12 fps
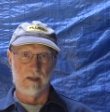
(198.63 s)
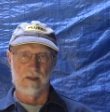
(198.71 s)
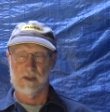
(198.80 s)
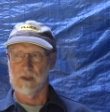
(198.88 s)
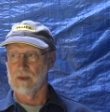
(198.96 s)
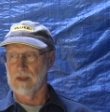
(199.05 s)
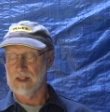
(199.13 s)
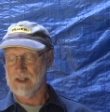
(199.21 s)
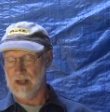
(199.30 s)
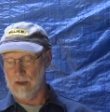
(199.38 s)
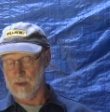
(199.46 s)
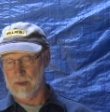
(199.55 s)
So let's
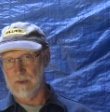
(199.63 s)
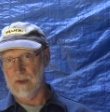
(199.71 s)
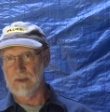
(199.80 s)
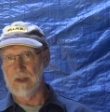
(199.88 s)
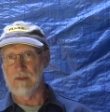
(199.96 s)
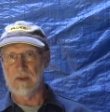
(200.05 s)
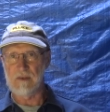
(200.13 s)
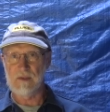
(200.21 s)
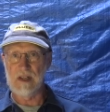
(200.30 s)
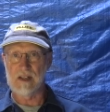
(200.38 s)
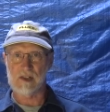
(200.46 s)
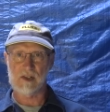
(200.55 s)
say it was fifty
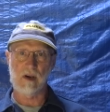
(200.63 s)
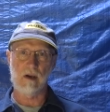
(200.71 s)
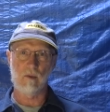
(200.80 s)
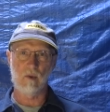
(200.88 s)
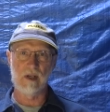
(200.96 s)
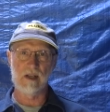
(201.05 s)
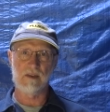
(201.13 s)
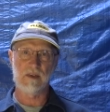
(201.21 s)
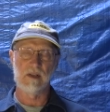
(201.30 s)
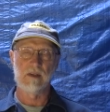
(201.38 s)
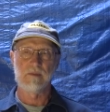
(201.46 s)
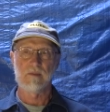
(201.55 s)
fifty to start with,